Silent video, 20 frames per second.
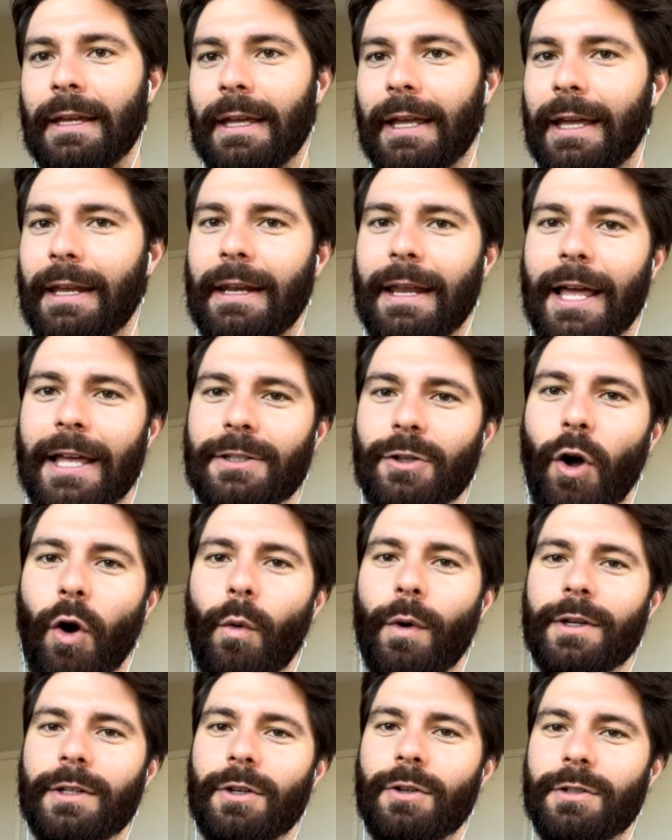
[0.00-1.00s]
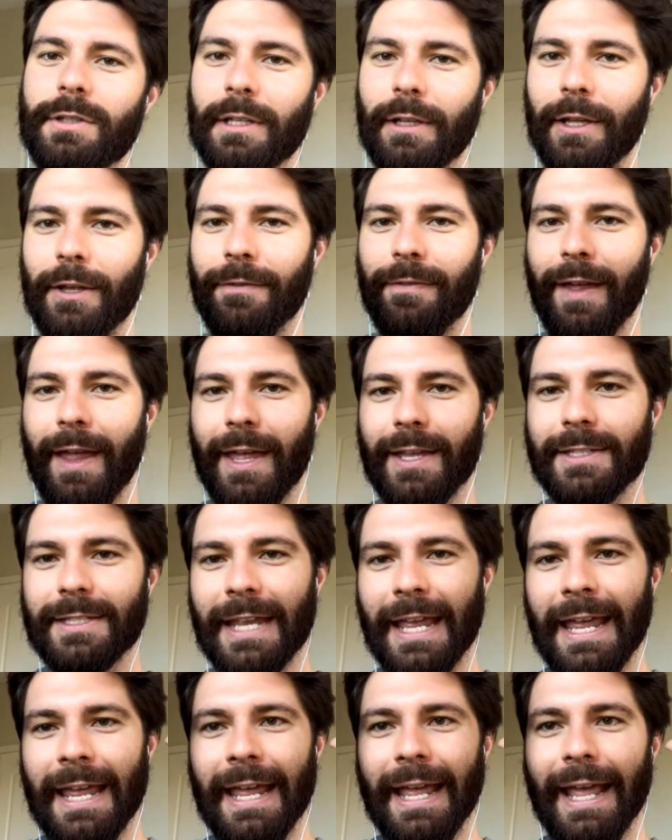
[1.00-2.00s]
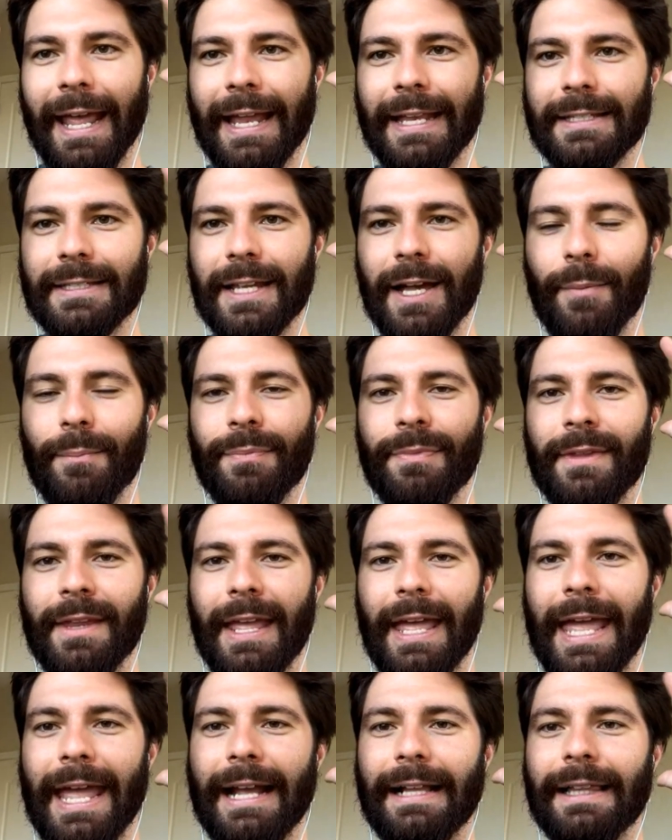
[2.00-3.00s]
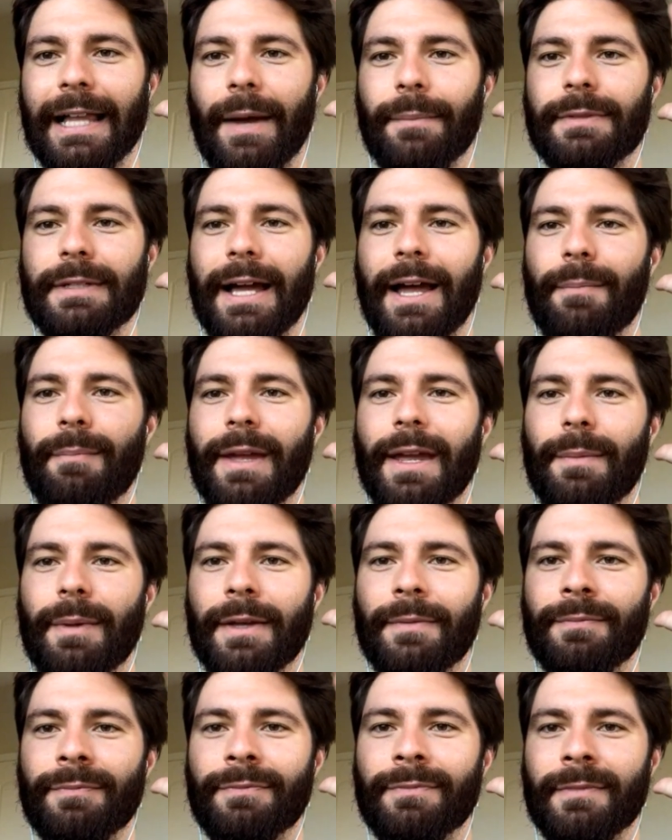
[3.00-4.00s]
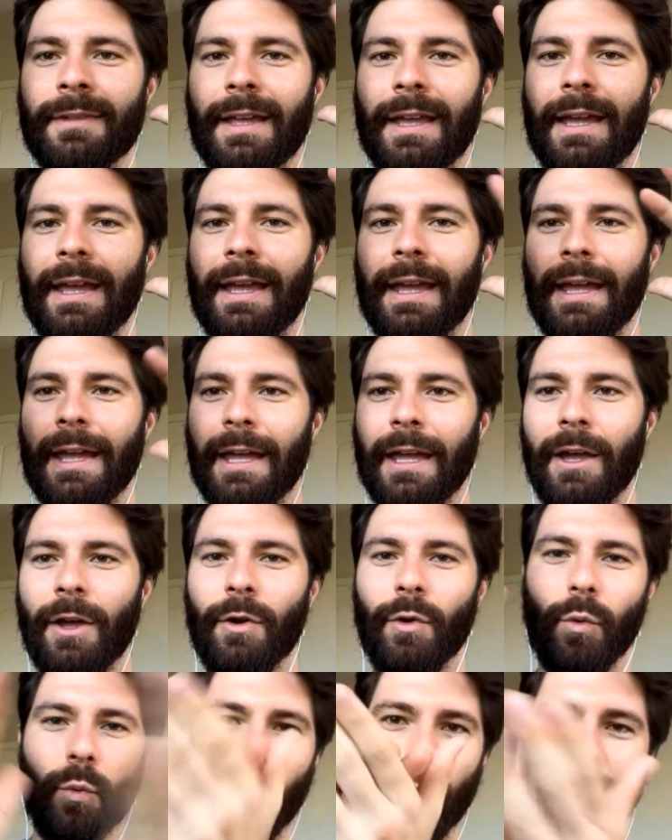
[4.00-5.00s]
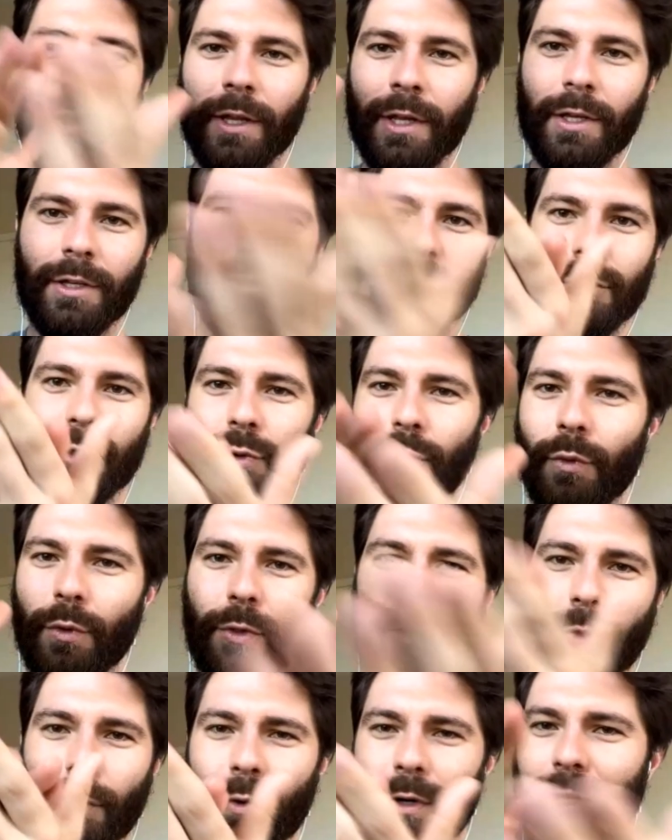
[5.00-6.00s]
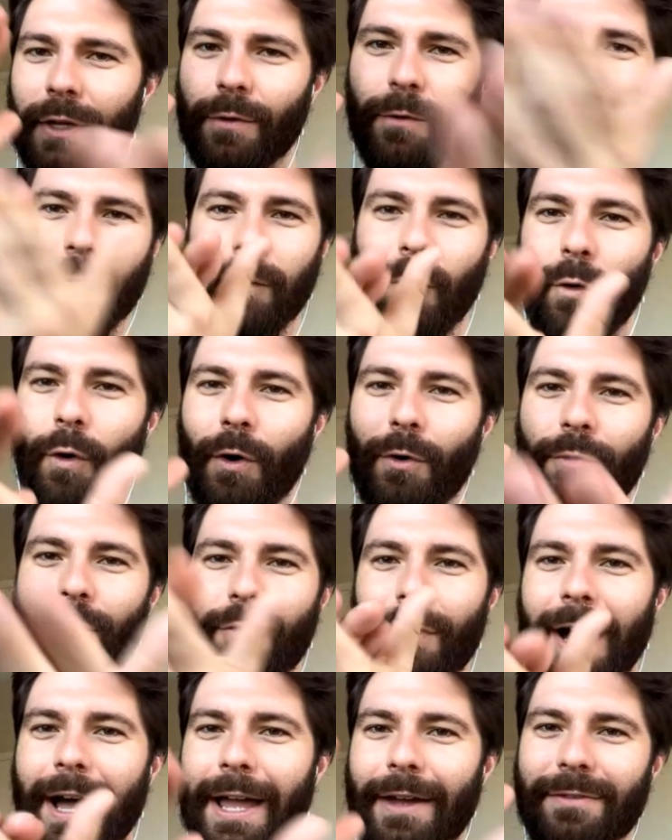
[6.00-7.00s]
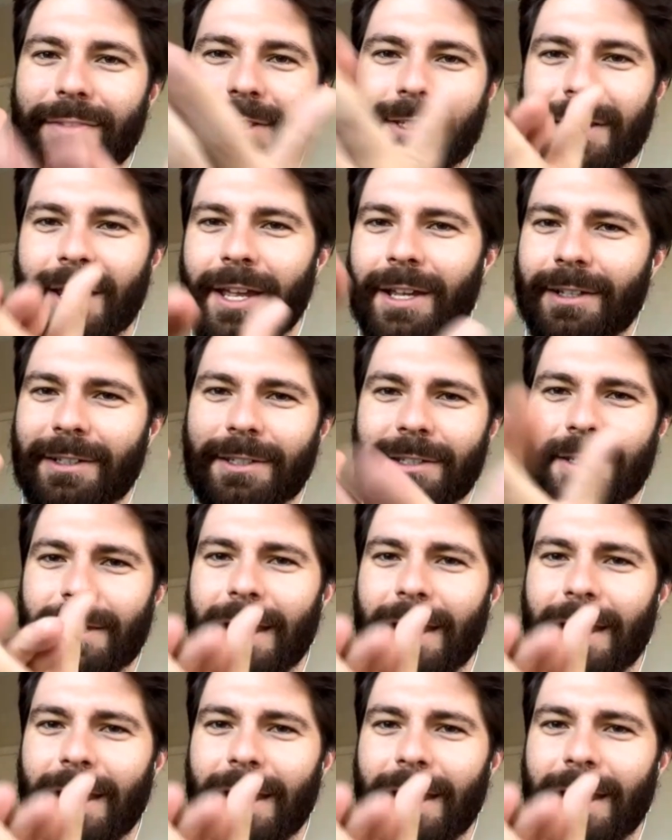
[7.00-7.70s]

And as always, UCLA fans, hands up, eight clap time, baby. And one two, three, four, five, six,